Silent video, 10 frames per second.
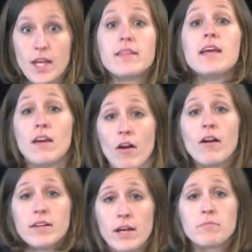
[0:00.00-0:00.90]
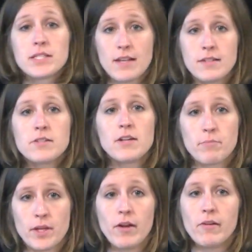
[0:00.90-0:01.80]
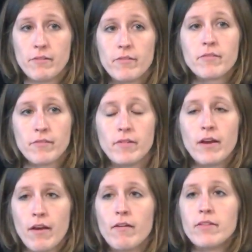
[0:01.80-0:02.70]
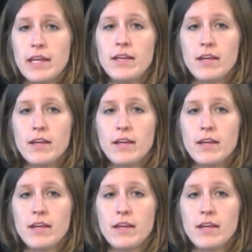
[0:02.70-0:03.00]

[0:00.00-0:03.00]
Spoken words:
They are. Yep, the slides are up there. Yeah, thank